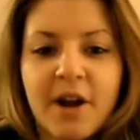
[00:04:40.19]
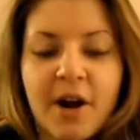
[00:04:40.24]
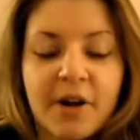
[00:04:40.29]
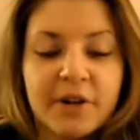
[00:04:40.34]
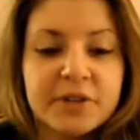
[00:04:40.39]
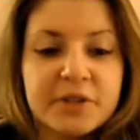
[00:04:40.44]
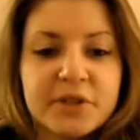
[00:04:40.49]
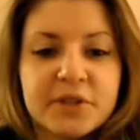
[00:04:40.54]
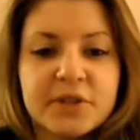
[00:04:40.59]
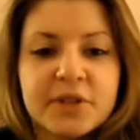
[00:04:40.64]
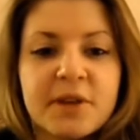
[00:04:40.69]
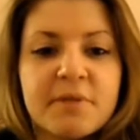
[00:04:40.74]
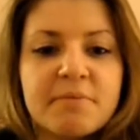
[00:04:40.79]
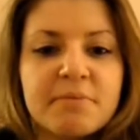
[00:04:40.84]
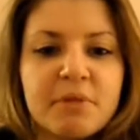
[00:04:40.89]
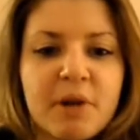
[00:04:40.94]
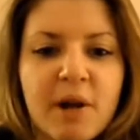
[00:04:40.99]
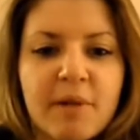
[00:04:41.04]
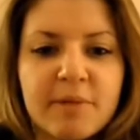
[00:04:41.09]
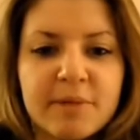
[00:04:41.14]
Also, some
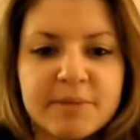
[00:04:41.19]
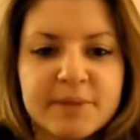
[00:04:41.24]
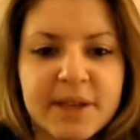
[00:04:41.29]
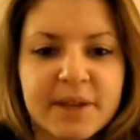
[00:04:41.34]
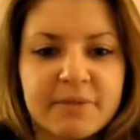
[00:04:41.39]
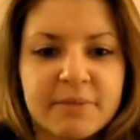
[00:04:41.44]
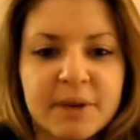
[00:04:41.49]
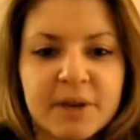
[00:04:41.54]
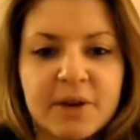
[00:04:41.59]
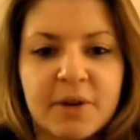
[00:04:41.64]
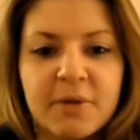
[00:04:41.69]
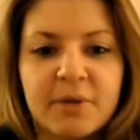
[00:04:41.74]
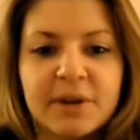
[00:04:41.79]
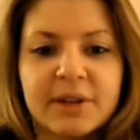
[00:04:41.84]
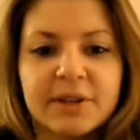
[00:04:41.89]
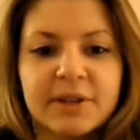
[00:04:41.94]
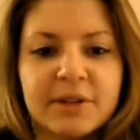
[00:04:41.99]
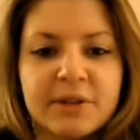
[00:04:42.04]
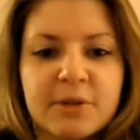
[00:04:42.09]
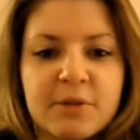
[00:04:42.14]
problems have been
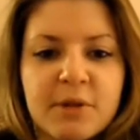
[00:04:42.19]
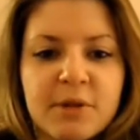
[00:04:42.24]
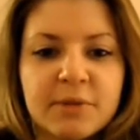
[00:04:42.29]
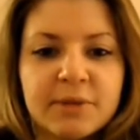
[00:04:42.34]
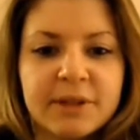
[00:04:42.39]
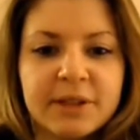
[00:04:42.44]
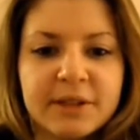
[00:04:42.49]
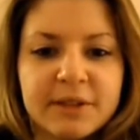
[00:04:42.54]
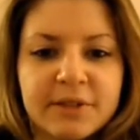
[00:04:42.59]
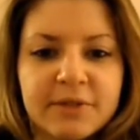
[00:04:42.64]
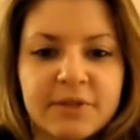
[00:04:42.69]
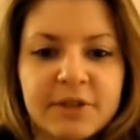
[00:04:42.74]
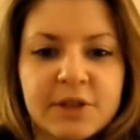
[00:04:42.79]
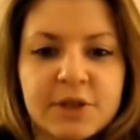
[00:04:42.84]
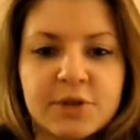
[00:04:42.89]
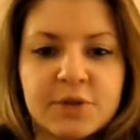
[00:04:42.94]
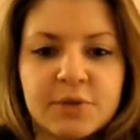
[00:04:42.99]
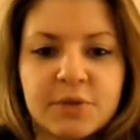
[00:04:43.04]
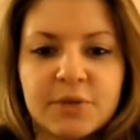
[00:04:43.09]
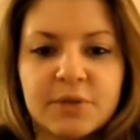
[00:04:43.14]
noted in the cloned
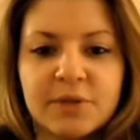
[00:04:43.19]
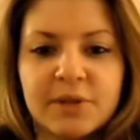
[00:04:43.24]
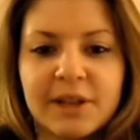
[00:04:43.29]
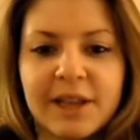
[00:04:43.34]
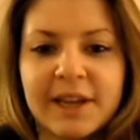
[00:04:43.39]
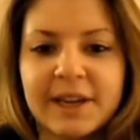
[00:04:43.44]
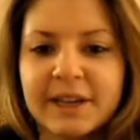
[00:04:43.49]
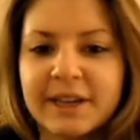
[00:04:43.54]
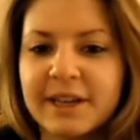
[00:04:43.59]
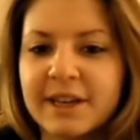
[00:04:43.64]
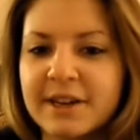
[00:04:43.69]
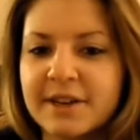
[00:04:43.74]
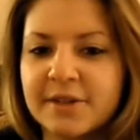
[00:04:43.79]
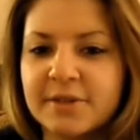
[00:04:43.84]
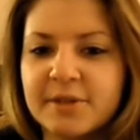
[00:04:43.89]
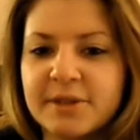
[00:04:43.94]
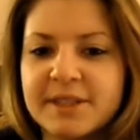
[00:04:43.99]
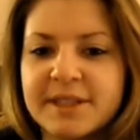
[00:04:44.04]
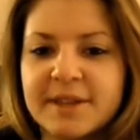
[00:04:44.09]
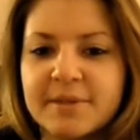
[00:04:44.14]
individual, like
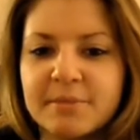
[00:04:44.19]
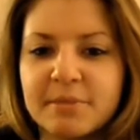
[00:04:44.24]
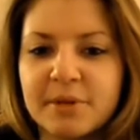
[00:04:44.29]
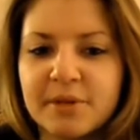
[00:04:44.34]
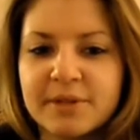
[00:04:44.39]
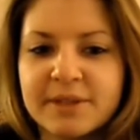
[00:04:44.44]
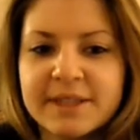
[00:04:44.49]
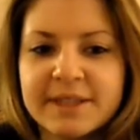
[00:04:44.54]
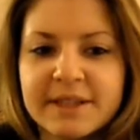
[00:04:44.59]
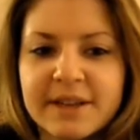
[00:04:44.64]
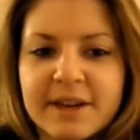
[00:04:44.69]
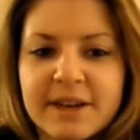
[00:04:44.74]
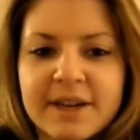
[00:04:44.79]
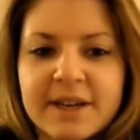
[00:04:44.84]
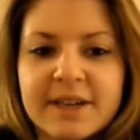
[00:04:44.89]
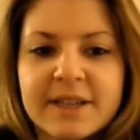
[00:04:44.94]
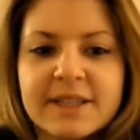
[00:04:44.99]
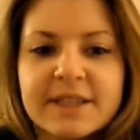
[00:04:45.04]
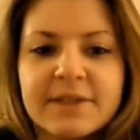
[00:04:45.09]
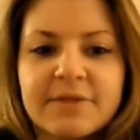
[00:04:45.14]
increase in birth
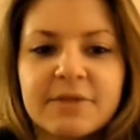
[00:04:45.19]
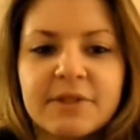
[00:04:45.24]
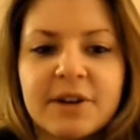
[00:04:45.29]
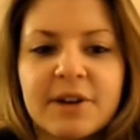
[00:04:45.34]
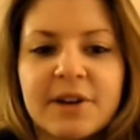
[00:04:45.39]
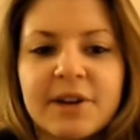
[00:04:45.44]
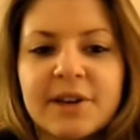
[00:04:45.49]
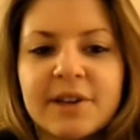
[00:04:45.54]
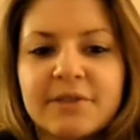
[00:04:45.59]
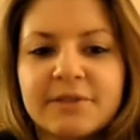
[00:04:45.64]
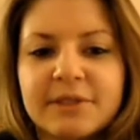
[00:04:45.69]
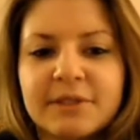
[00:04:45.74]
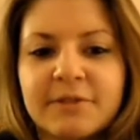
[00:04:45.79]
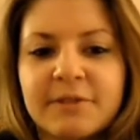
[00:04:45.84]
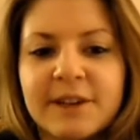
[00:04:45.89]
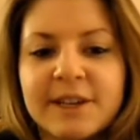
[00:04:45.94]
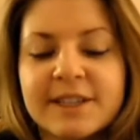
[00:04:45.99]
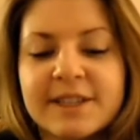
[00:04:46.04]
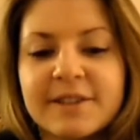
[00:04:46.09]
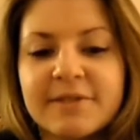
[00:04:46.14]
size, a variety of
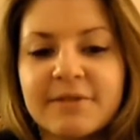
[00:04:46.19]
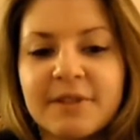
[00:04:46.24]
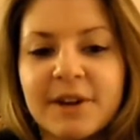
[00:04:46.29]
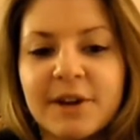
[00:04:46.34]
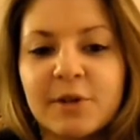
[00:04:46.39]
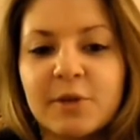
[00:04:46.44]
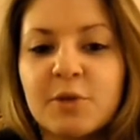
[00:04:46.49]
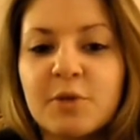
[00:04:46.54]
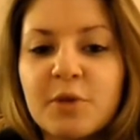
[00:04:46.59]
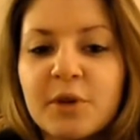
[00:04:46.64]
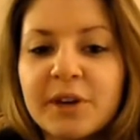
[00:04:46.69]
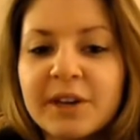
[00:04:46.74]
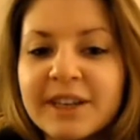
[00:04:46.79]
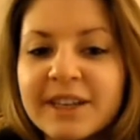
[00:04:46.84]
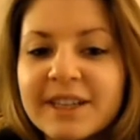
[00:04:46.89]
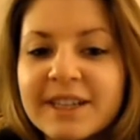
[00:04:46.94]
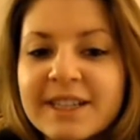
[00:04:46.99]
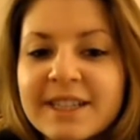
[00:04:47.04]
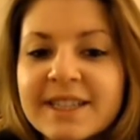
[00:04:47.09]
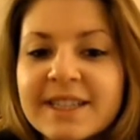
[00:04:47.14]
defects in vital
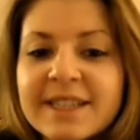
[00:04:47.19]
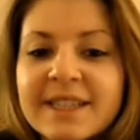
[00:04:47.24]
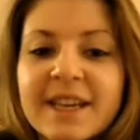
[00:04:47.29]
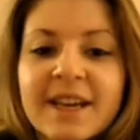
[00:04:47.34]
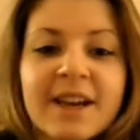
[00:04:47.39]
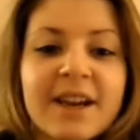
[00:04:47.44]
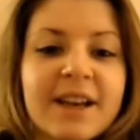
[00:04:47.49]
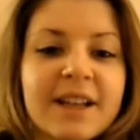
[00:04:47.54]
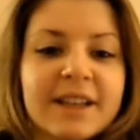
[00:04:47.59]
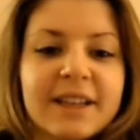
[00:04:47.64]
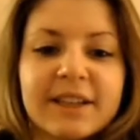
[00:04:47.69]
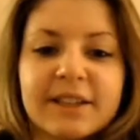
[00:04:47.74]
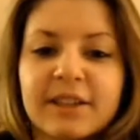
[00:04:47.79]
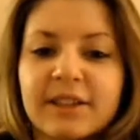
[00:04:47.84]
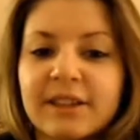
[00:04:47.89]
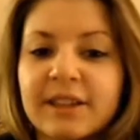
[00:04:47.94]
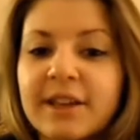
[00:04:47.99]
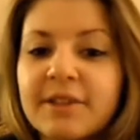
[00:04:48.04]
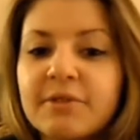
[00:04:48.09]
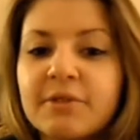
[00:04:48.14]
organs, like
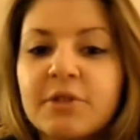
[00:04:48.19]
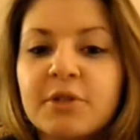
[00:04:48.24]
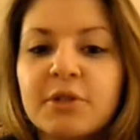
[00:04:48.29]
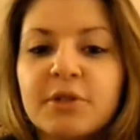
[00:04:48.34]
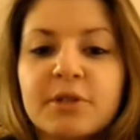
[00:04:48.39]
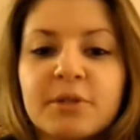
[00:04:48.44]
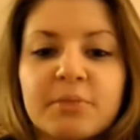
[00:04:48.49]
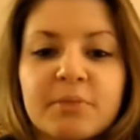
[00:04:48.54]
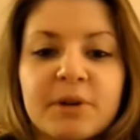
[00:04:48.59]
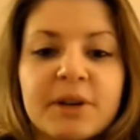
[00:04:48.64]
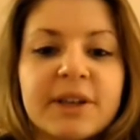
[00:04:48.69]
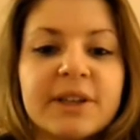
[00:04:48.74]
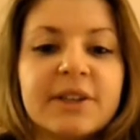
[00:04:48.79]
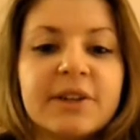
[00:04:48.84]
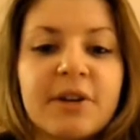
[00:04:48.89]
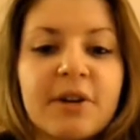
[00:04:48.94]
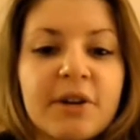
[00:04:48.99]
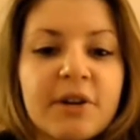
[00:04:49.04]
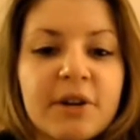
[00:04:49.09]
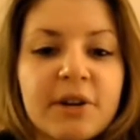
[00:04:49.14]
the liver, the brain,
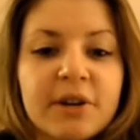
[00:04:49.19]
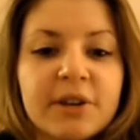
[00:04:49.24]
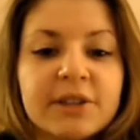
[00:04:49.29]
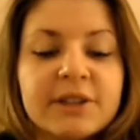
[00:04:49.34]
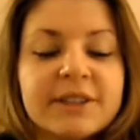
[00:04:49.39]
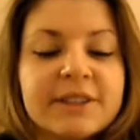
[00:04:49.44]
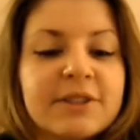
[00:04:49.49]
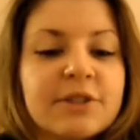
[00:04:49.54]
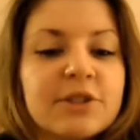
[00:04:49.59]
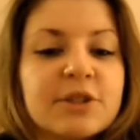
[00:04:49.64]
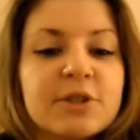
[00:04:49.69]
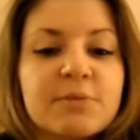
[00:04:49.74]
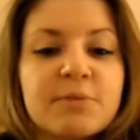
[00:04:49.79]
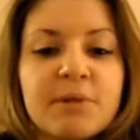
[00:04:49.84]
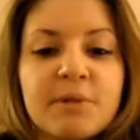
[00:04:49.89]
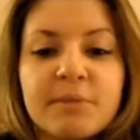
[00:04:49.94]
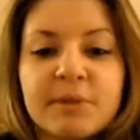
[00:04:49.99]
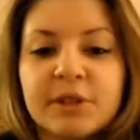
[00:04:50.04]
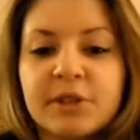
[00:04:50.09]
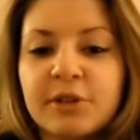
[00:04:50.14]
the heart, there's
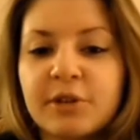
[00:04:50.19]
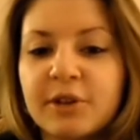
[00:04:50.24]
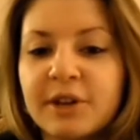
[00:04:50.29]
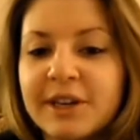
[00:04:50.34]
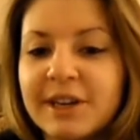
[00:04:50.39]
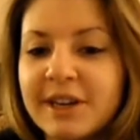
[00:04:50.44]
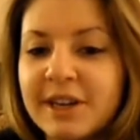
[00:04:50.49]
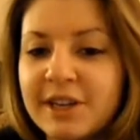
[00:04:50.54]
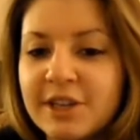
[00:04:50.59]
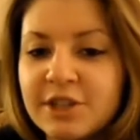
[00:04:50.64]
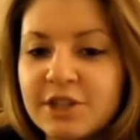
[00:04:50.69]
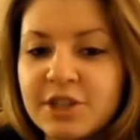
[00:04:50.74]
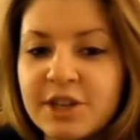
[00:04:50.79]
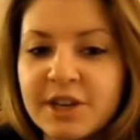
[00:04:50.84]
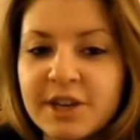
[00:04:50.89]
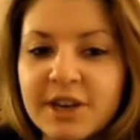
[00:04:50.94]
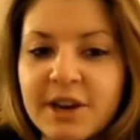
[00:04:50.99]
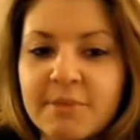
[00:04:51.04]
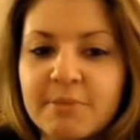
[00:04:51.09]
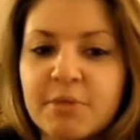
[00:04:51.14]
premature
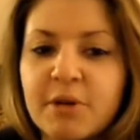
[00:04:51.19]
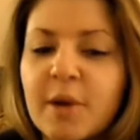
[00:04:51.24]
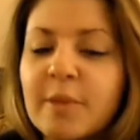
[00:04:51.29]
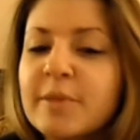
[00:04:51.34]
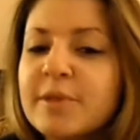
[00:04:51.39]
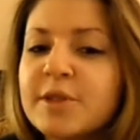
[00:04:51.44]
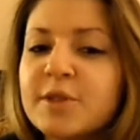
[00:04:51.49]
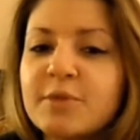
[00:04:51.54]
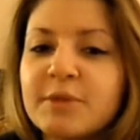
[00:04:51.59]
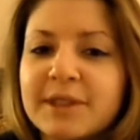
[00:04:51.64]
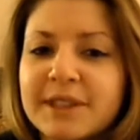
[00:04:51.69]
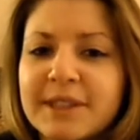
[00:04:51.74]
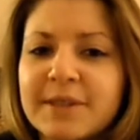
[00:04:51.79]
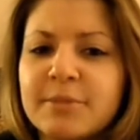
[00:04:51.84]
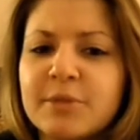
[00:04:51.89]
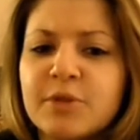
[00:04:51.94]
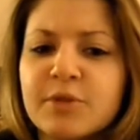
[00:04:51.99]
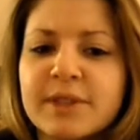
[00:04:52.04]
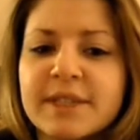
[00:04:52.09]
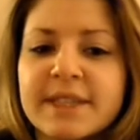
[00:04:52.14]
aging, and problems with the
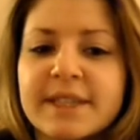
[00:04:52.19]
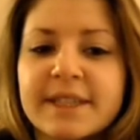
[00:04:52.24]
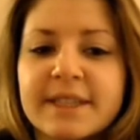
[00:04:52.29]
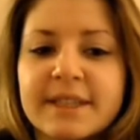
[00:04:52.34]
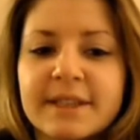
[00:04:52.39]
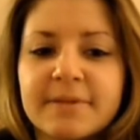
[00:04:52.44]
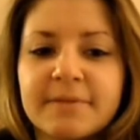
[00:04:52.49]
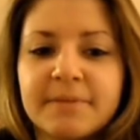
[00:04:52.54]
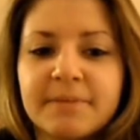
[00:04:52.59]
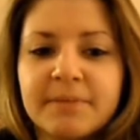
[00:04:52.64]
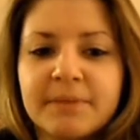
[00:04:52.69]
immune system.